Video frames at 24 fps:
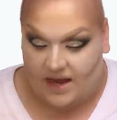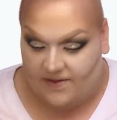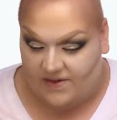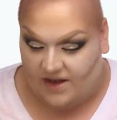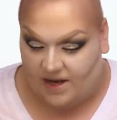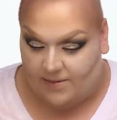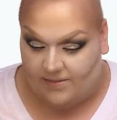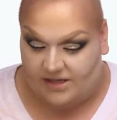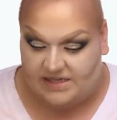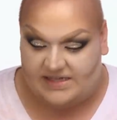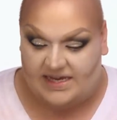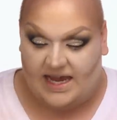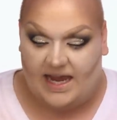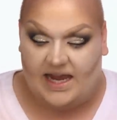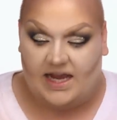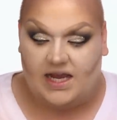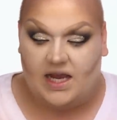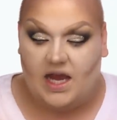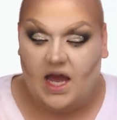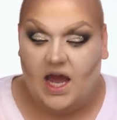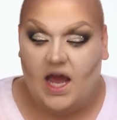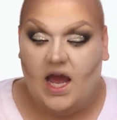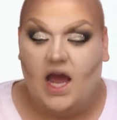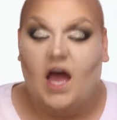And then I'm gonna take
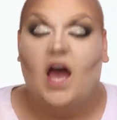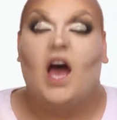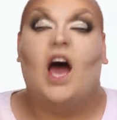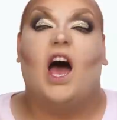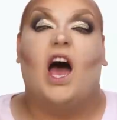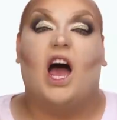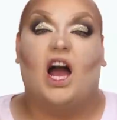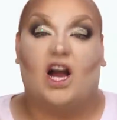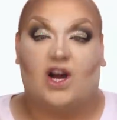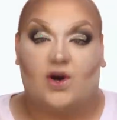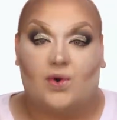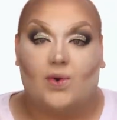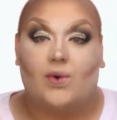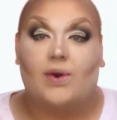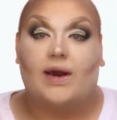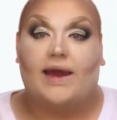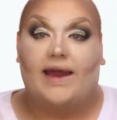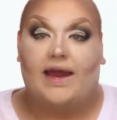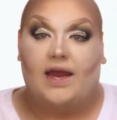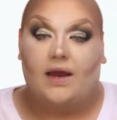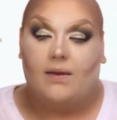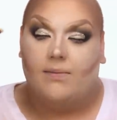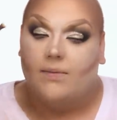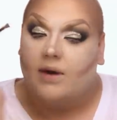a
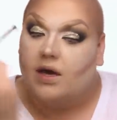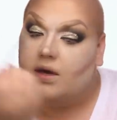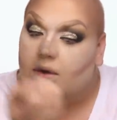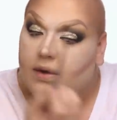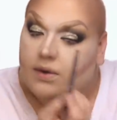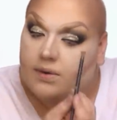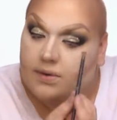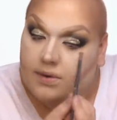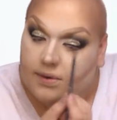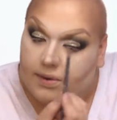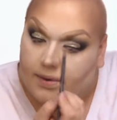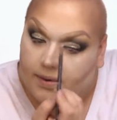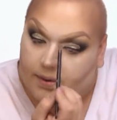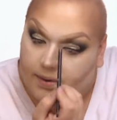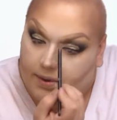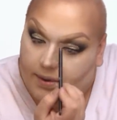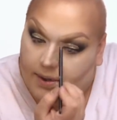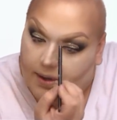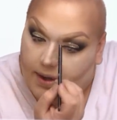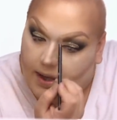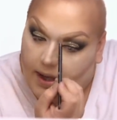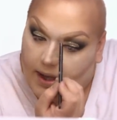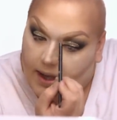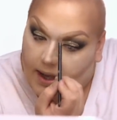cream
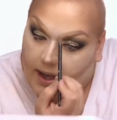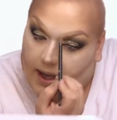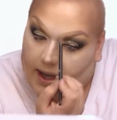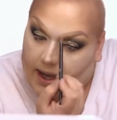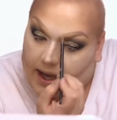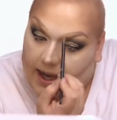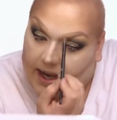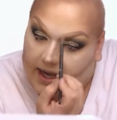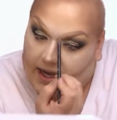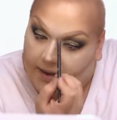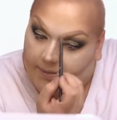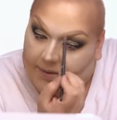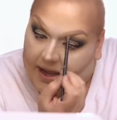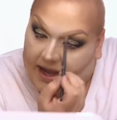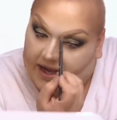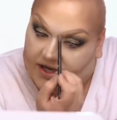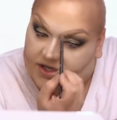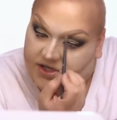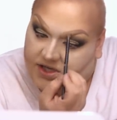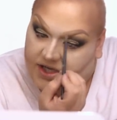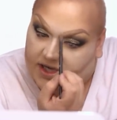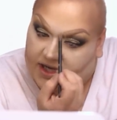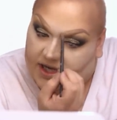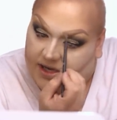and I'm
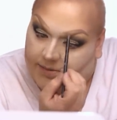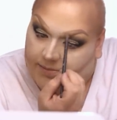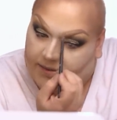actually gonna